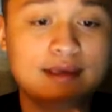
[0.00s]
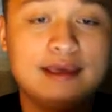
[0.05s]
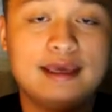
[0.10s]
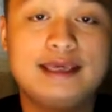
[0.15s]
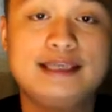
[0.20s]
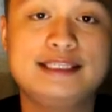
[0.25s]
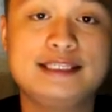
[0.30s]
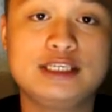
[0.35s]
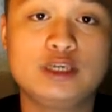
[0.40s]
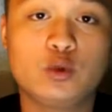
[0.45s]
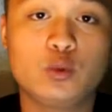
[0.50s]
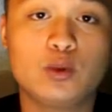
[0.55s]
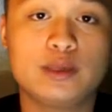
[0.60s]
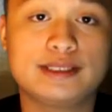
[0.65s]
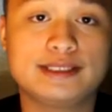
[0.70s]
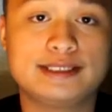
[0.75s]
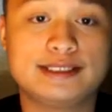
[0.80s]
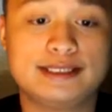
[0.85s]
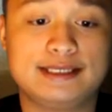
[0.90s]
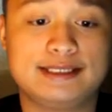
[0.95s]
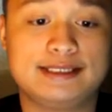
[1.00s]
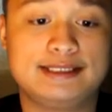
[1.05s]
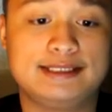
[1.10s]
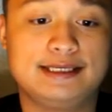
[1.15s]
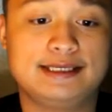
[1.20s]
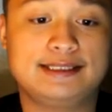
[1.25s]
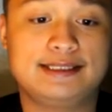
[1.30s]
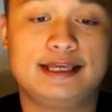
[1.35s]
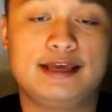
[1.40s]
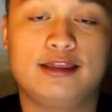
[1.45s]
a sequence is
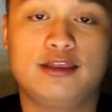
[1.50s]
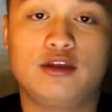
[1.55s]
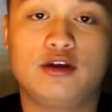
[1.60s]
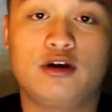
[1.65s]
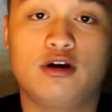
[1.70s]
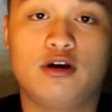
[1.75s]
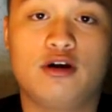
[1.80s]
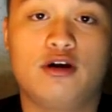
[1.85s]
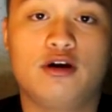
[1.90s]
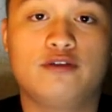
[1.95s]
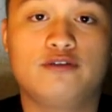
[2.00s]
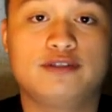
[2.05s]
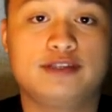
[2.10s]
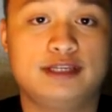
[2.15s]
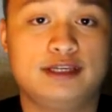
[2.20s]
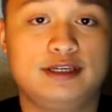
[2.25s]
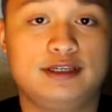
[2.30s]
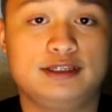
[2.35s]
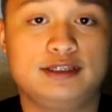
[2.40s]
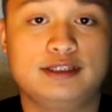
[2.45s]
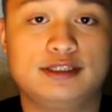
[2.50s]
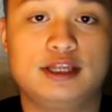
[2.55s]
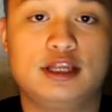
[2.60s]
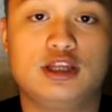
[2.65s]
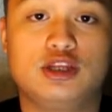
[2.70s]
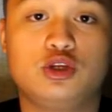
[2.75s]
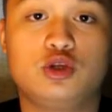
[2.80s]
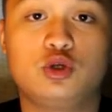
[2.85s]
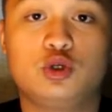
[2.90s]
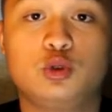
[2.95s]
a set of things
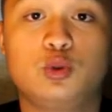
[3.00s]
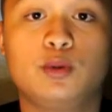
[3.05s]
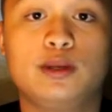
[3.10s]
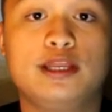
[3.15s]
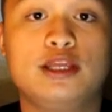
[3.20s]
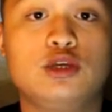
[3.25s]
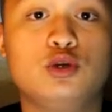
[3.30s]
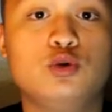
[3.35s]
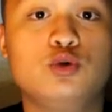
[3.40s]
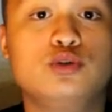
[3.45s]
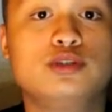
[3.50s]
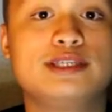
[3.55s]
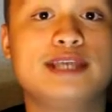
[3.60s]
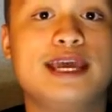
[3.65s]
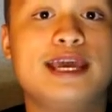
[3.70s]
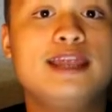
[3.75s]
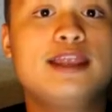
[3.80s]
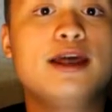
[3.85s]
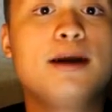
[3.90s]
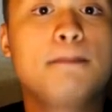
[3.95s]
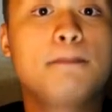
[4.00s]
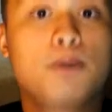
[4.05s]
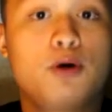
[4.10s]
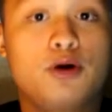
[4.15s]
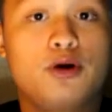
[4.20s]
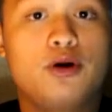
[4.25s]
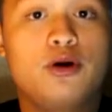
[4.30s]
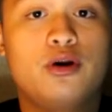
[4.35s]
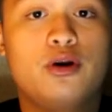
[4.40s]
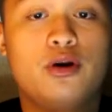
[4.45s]
that usually use a number
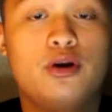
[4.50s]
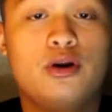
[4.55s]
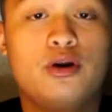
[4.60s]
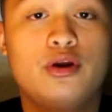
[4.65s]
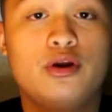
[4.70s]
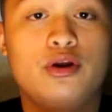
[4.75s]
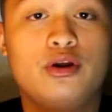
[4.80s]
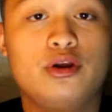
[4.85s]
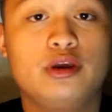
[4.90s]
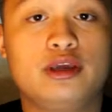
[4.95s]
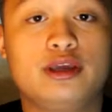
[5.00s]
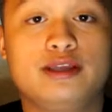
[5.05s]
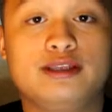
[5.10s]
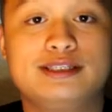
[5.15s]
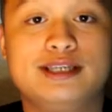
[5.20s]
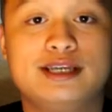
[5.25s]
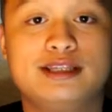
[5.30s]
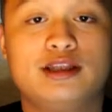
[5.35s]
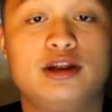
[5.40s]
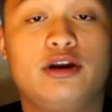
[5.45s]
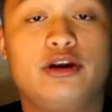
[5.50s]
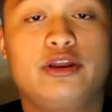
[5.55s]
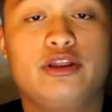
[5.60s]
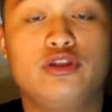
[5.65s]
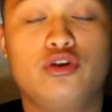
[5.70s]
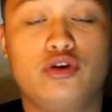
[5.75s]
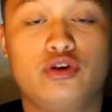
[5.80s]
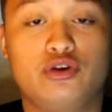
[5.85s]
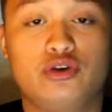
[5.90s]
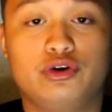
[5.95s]
that are
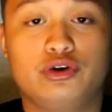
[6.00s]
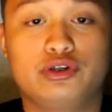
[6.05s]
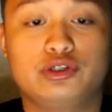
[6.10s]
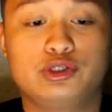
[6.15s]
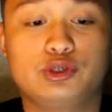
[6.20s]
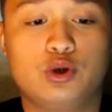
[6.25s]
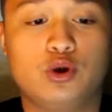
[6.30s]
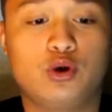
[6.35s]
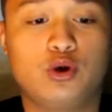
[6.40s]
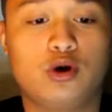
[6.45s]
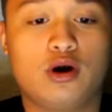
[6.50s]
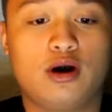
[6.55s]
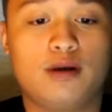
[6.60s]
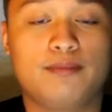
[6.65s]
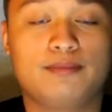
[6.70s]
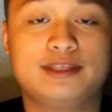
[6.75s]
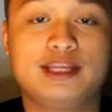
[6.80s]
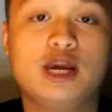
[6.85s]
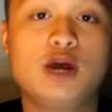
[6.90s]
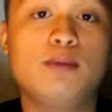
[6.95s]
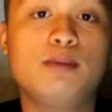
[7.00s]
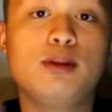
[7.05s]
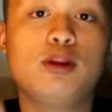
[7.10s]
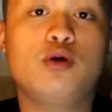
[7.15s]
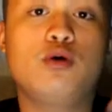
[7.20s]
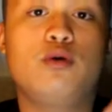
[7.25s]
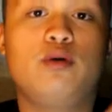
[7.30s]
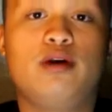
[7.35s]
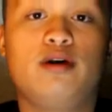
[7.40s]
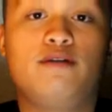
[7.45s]
in order. So, down
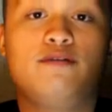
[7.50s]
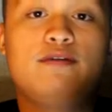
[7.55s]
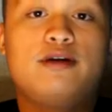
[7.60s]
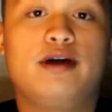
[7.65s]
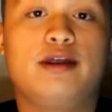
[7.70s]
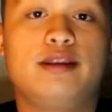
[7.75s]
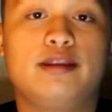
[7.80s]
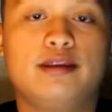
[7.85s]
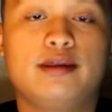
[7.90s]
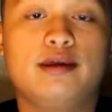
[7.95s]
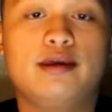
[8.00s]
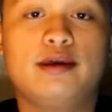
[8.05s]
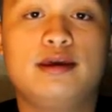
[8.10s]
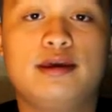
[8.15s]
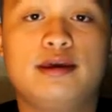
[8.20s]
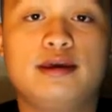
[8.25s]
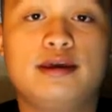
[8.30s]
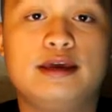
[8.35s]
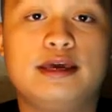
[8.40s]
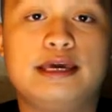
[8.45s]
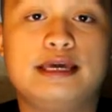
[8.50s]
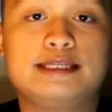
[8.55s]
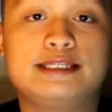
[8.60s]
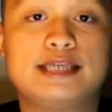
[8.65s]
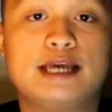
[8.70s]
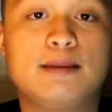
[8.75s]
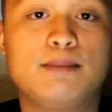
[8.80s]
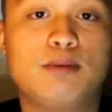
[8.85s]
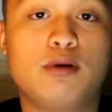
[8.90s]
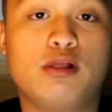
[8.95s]
below we have an
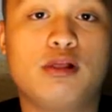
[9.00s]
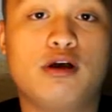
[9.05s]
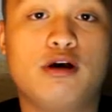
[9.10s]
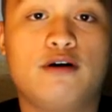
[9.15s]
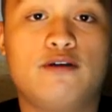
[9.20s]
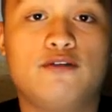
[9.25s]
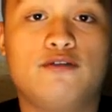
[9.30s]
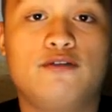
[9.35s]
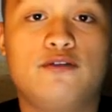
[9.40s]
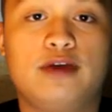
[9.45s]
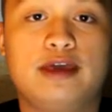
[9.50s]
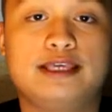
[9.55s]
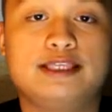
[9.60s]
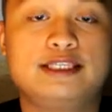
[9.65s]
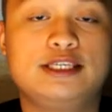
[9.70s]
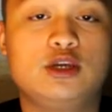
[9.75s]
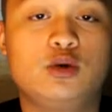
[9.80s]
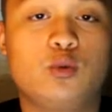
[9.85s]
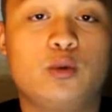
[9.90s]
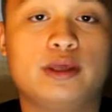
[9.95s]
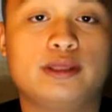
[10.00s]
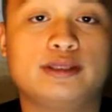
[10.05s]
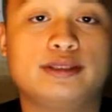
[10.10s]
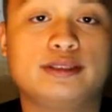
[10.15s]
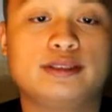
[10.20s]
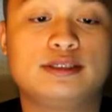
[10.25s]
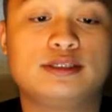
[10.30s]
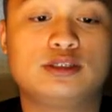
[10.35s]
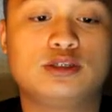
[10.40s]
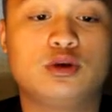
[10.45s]
example of a sequence.
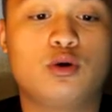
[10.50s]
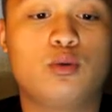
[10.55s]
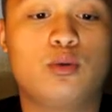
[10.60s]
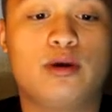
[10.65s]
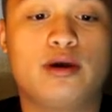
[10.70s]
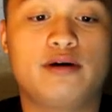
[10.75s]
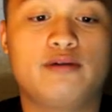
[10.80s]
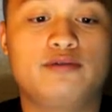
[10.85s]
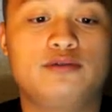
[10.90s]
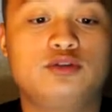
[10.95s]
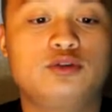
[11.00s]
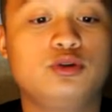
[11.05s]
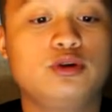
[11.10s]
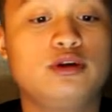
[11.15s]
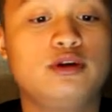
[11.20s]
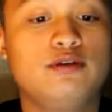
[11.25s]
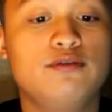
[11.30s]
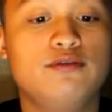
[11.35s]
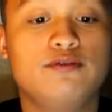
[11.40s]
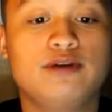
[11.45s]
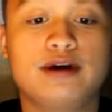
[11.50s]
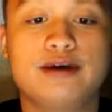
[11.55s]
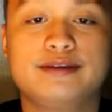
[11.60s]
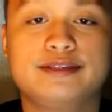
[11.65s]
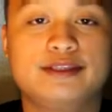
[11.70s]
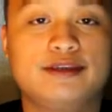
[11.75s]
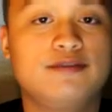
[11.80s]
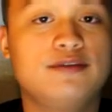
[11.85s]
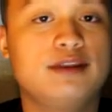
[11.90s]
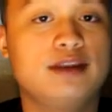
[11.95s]
So, we have 3, 5,
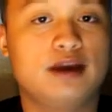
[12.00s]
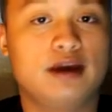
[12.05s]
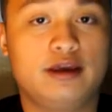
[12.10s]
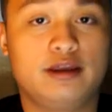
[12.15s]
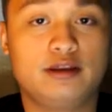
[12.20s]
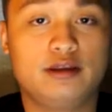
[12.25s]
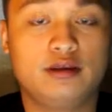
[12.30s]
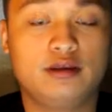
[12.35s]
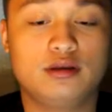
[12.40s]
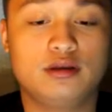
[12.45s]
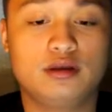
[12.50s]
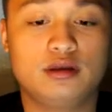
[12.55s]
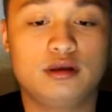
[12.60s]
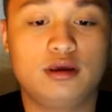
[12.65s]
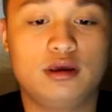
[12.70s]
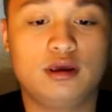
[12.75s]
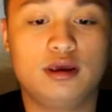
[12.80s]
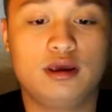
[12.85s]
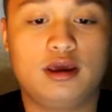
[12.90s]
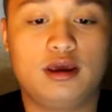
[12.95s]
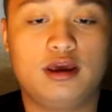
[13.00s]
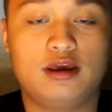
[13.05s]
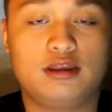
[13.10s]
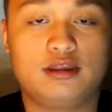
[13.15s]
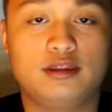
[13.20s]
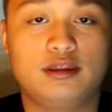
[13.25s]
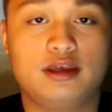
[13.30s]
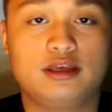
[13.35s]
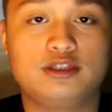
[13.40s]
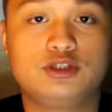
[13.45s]
7, 9, and
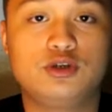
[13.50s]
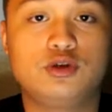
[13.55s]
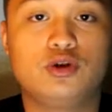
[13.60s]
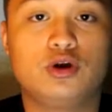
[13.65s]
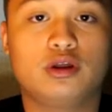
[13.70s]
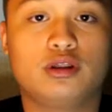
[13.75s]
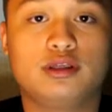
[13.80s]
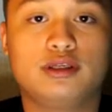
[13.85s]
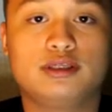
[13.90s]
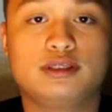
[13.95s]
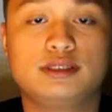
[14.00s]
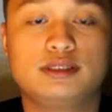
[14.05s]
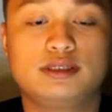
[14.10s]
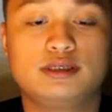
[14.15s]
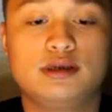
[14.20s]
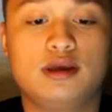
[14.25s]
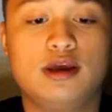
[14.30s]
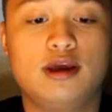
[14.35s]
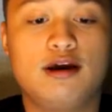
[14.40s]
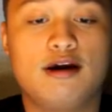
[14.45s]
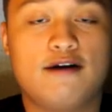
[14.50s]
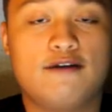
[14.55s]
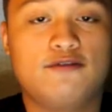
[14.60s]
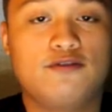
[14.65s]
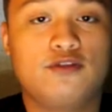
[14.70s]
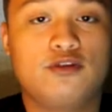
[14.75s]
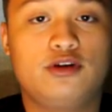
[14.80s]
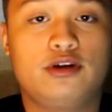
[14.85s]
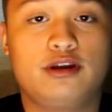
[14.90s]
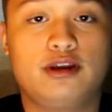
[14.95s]
as you notice,
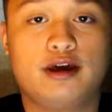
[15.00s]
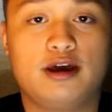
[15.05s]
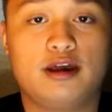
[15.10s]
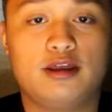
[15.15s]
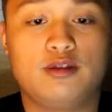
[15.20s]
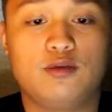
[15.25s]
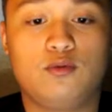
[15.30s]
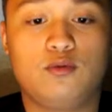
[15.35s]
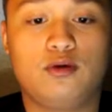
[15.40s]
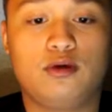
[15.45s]
after the 9,